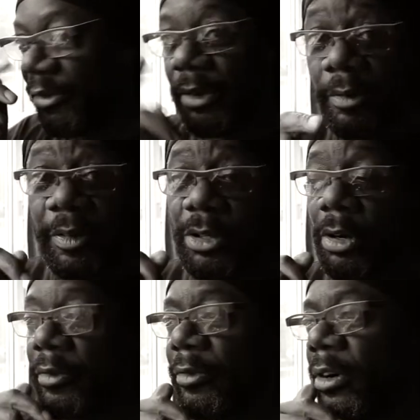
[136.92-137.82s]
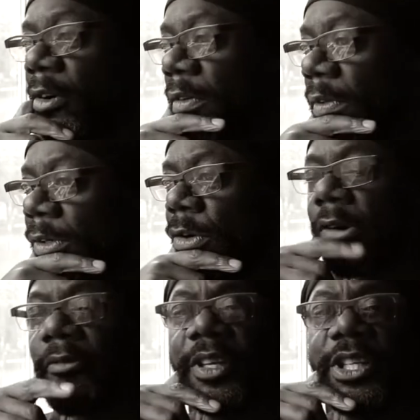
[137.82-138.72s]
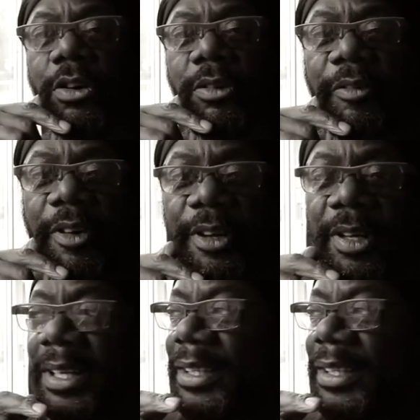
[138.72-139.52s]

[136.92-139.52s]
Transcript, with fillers: if you're a photographer or a videographer,